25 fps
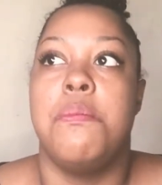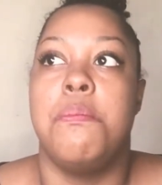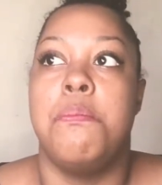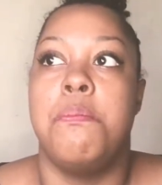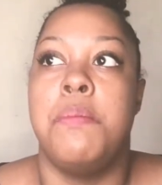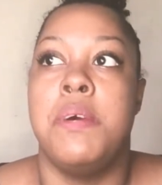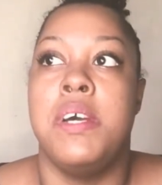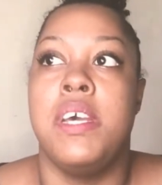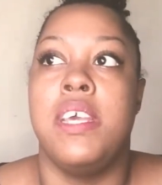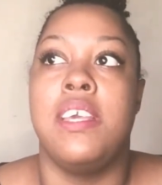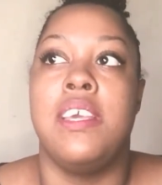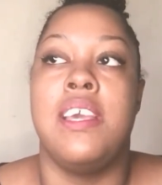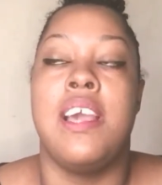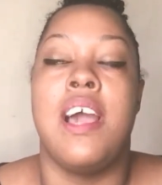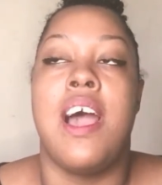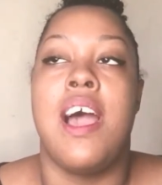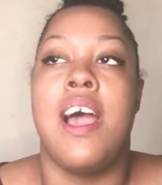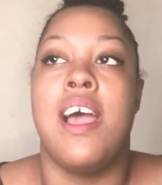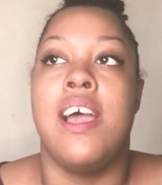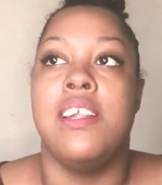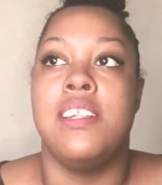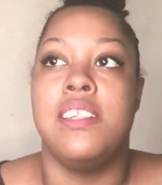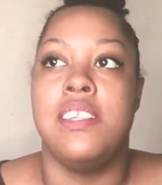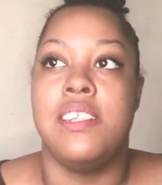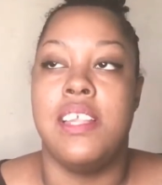but
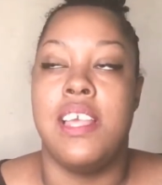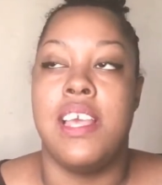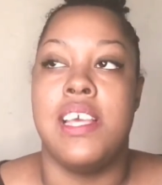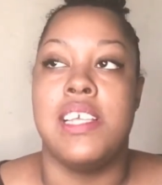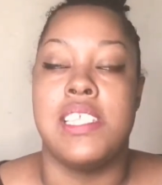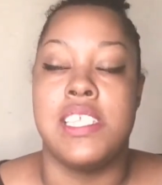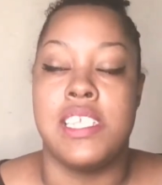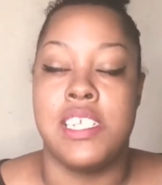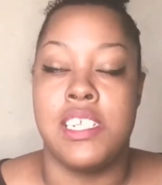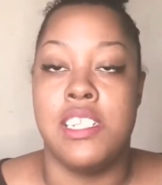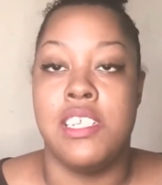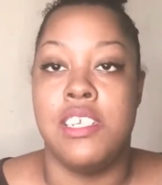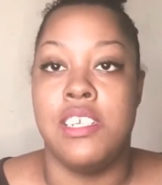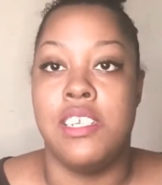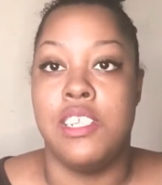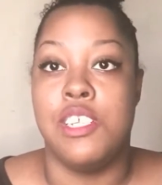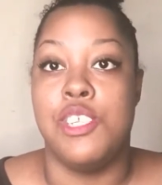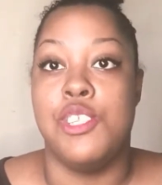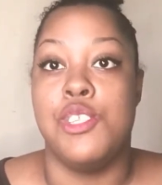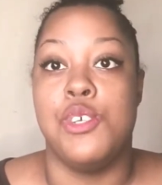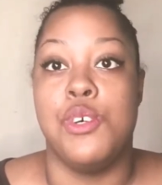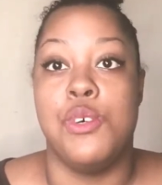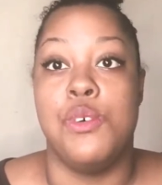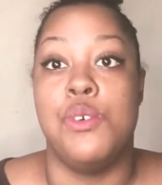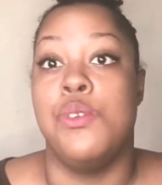God has clearly
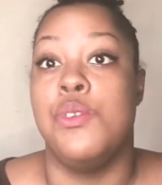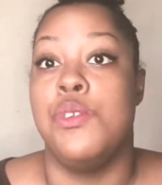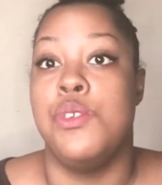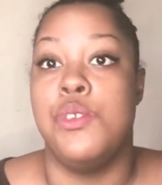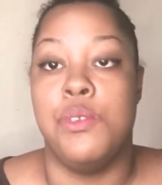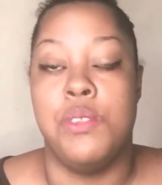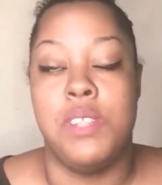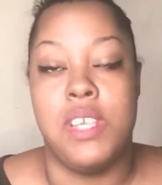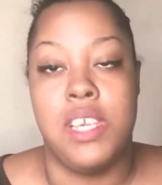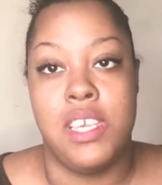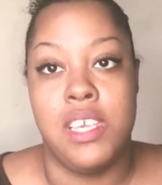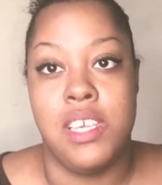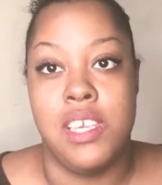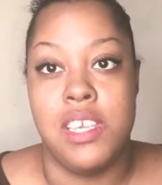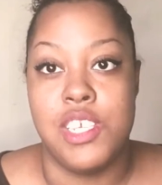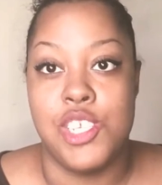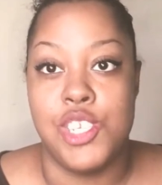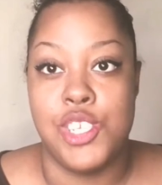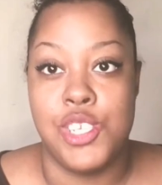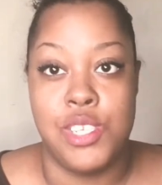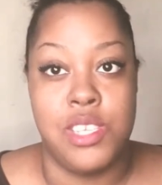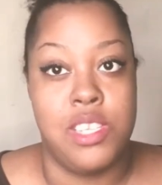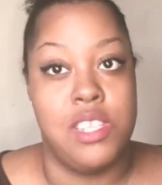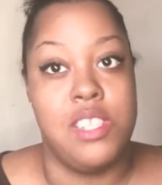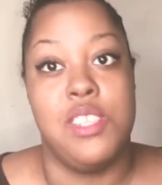told you that He has
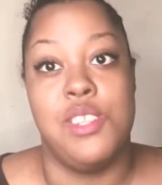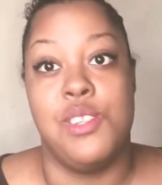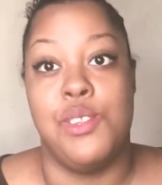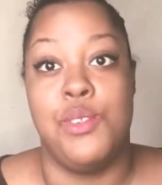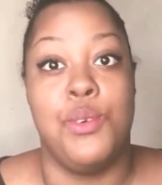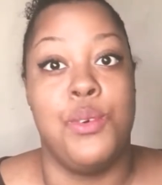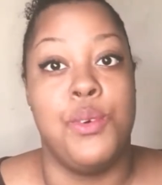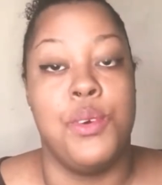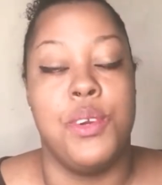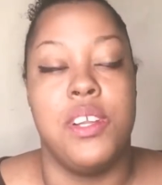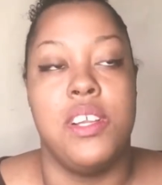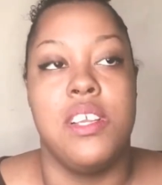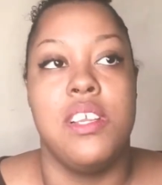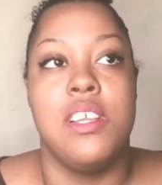shut the door.